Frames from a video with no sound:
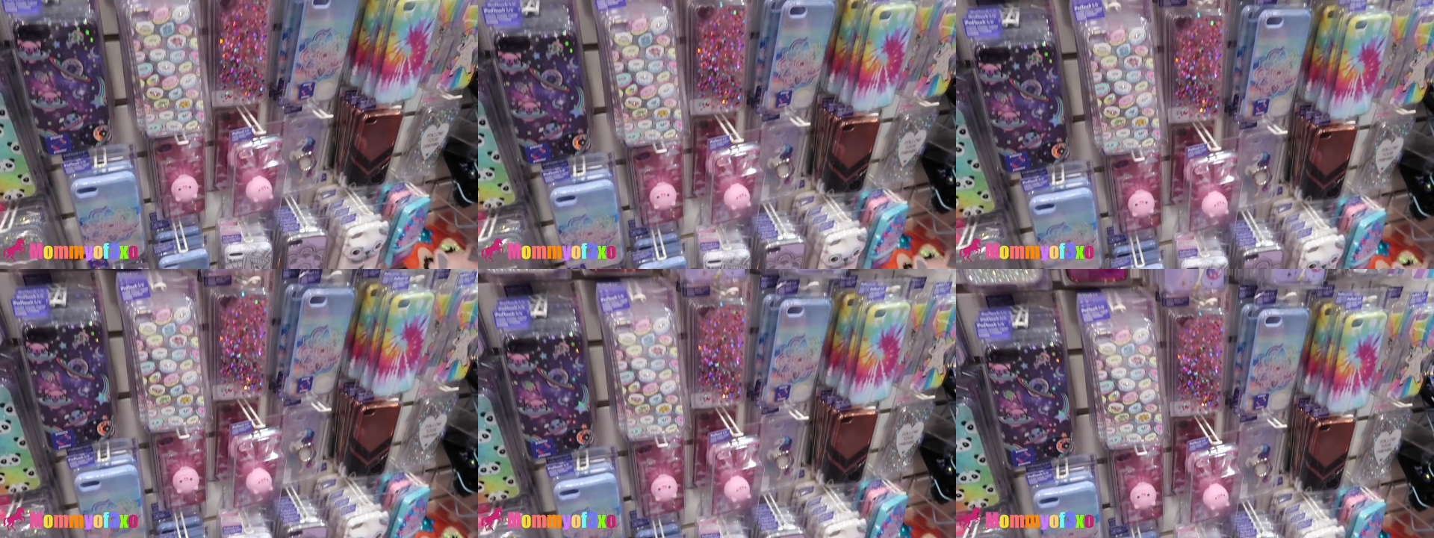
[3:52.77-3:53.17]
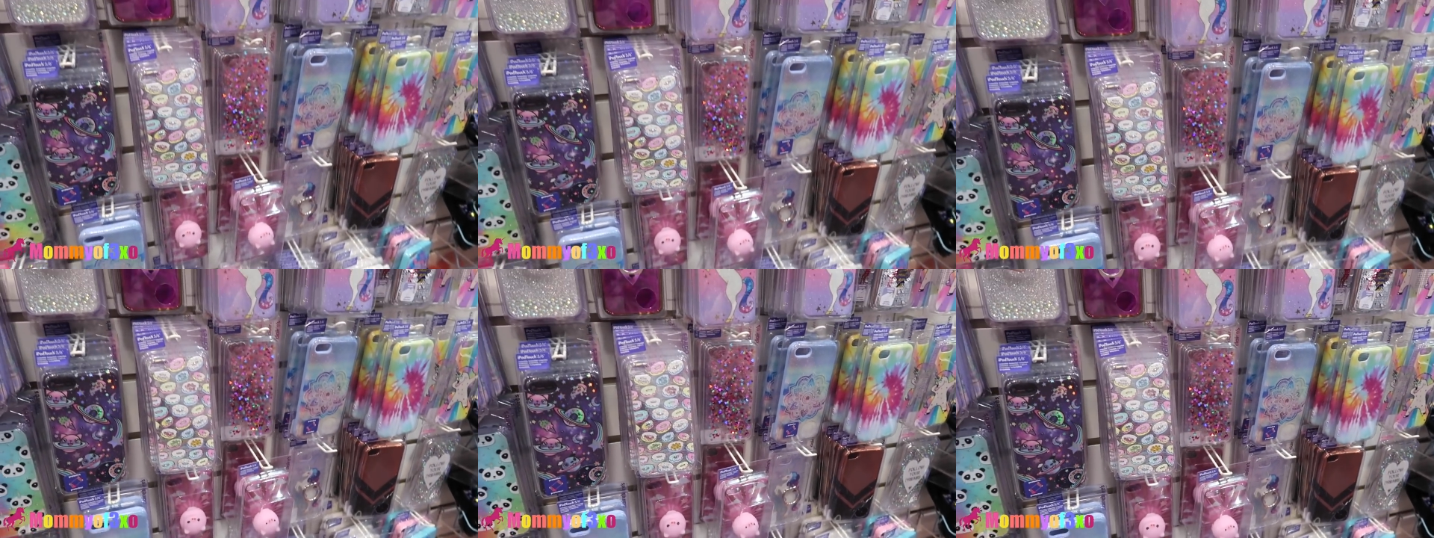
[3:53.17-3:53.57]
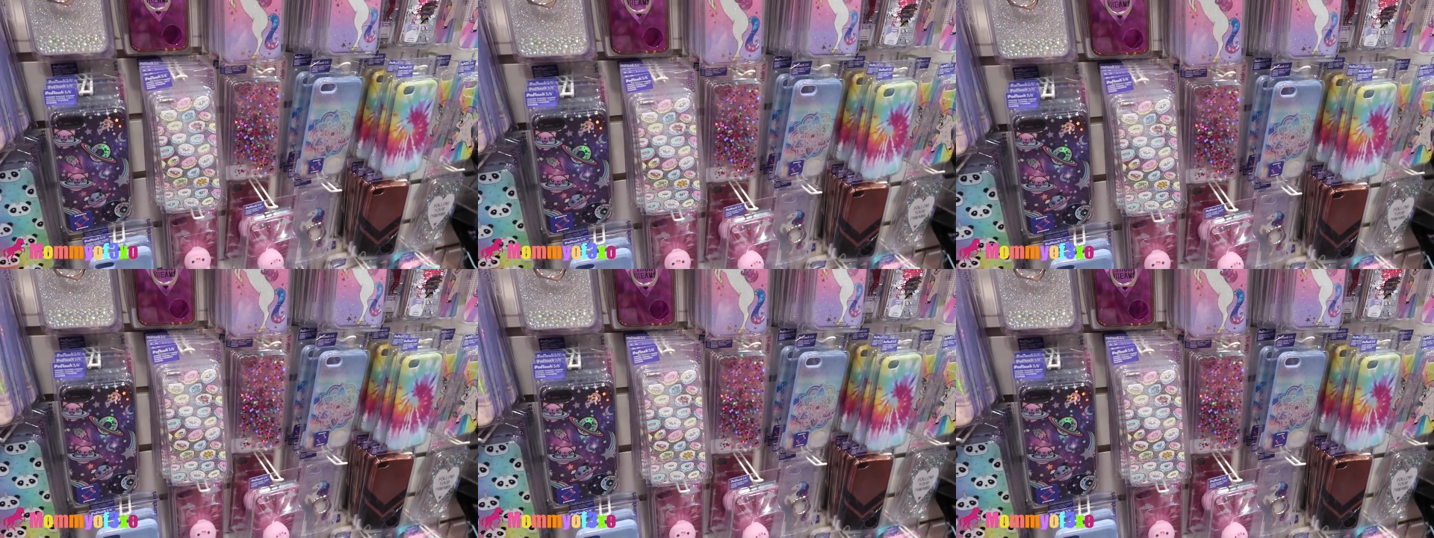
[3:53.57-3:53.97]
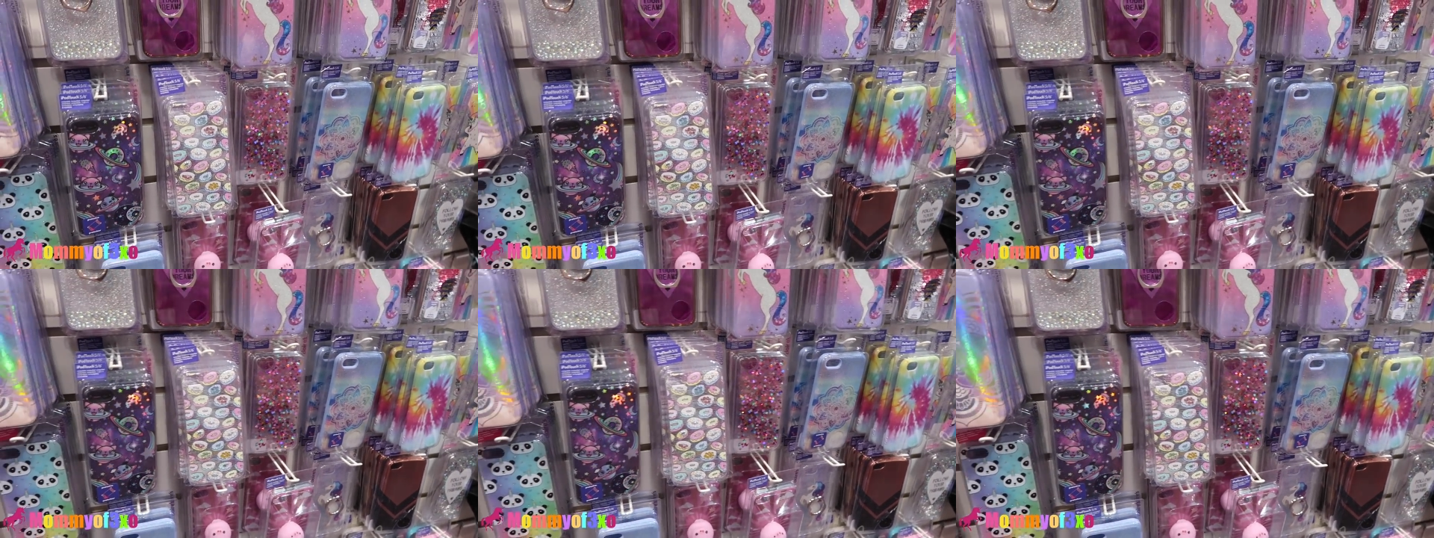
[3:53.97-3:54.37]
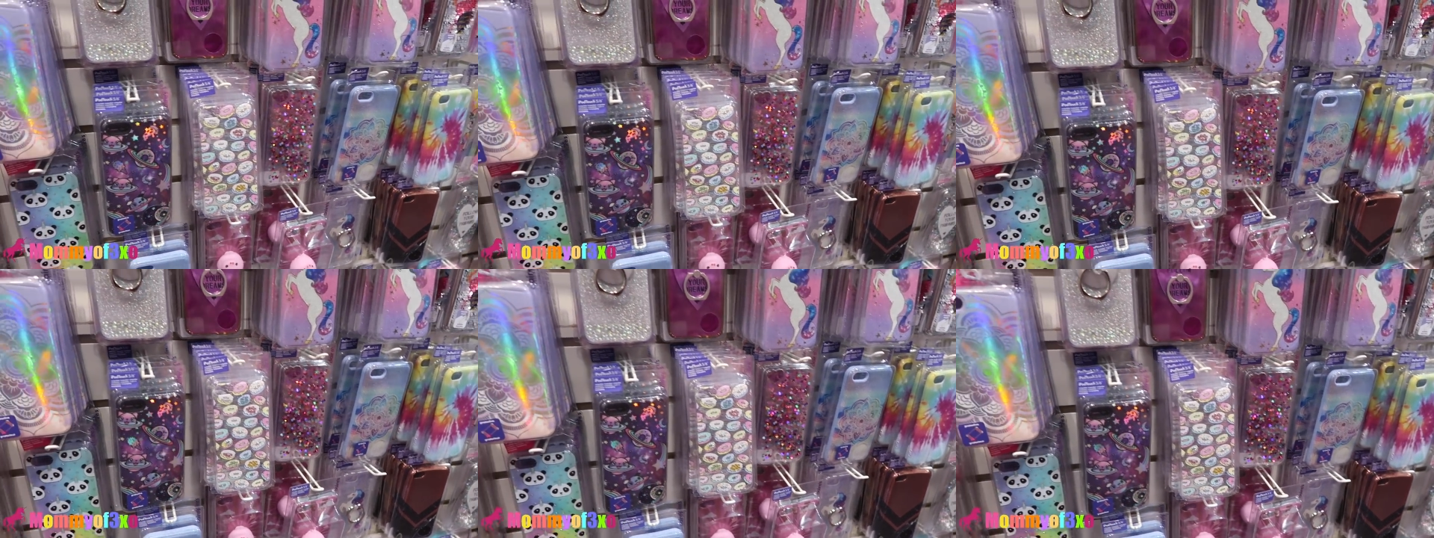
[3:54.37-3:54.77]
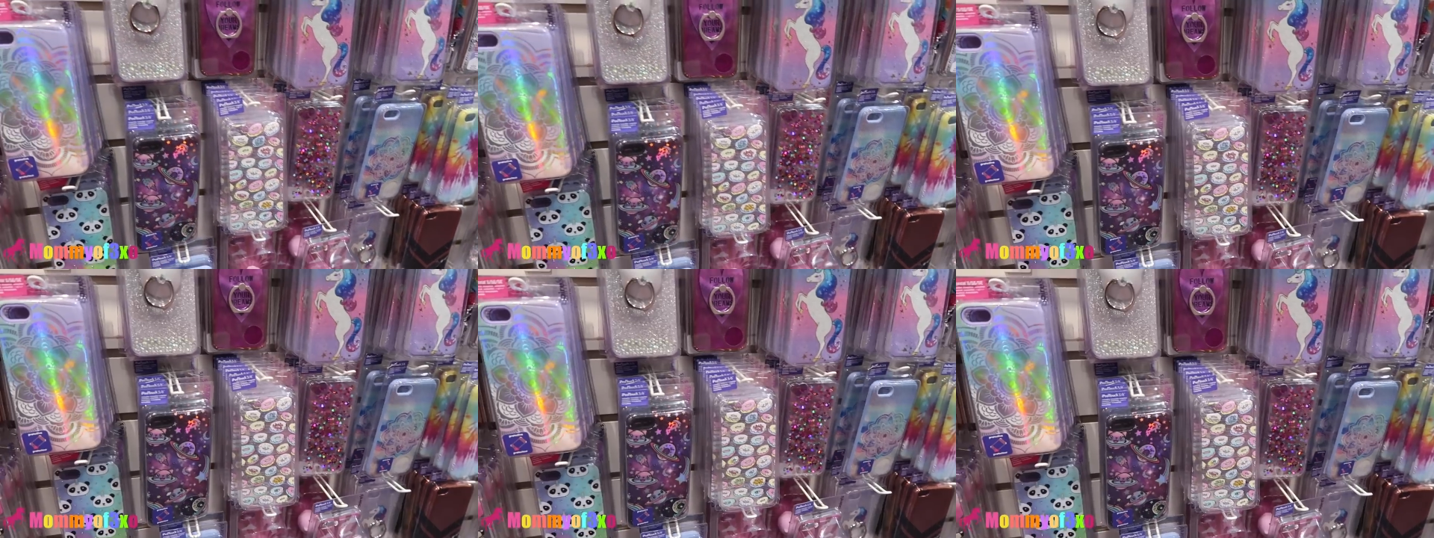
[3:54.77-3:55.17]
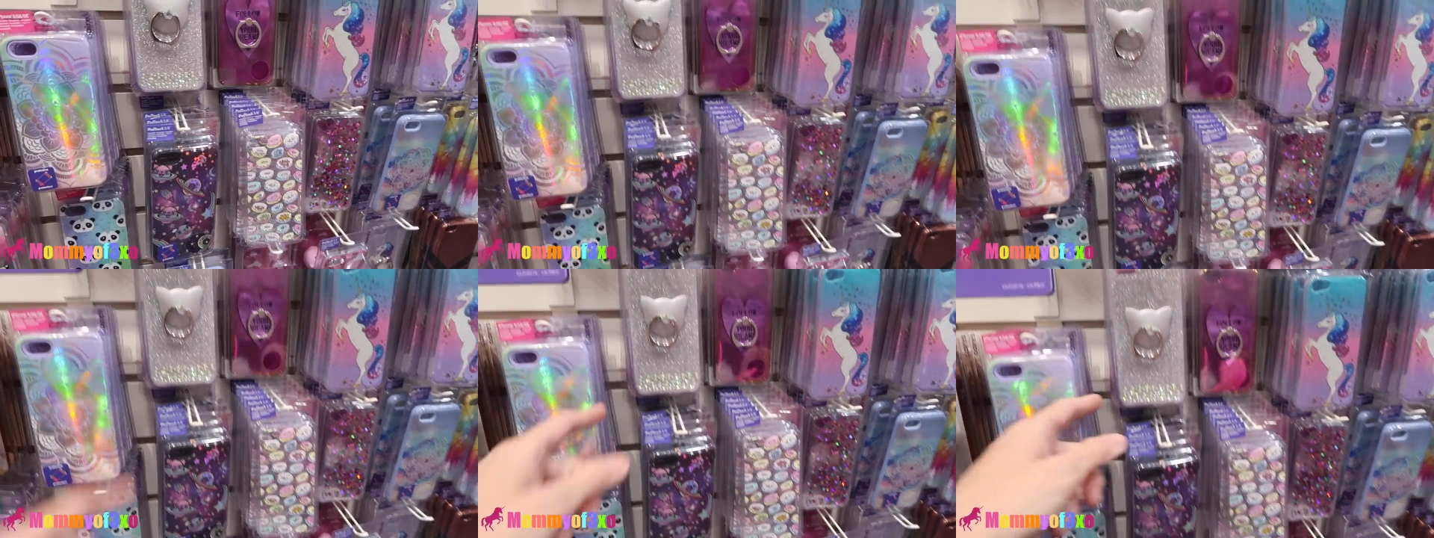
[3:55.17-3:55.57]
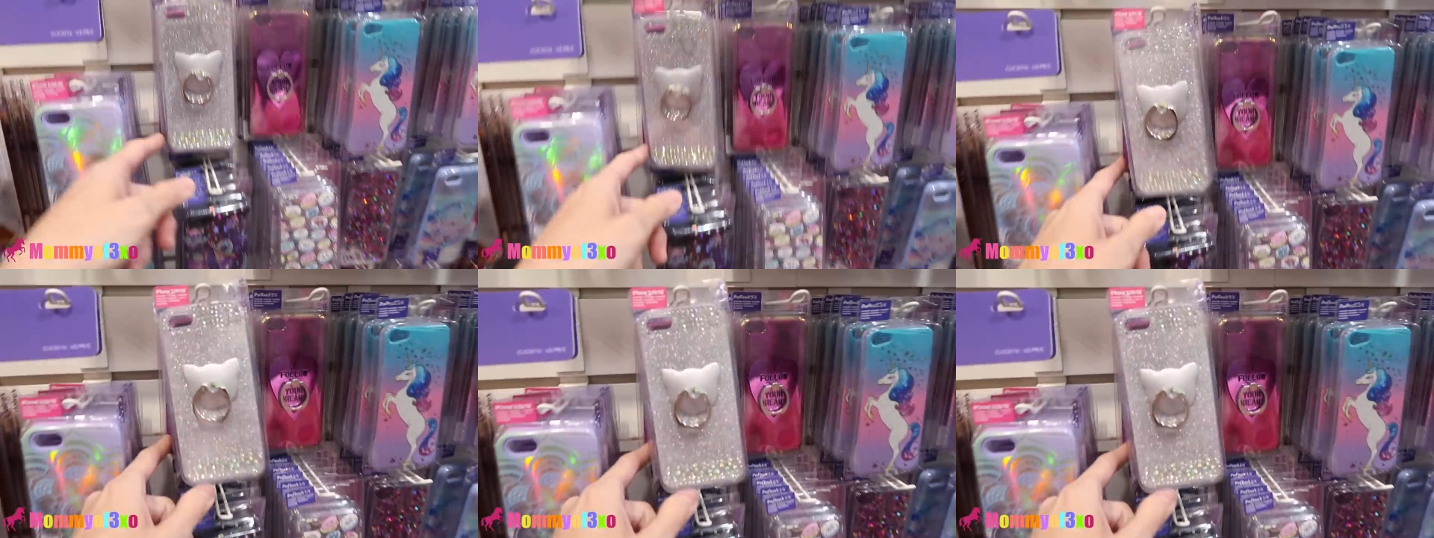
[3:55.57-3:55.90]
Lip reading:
Nobody's mouth can be seen.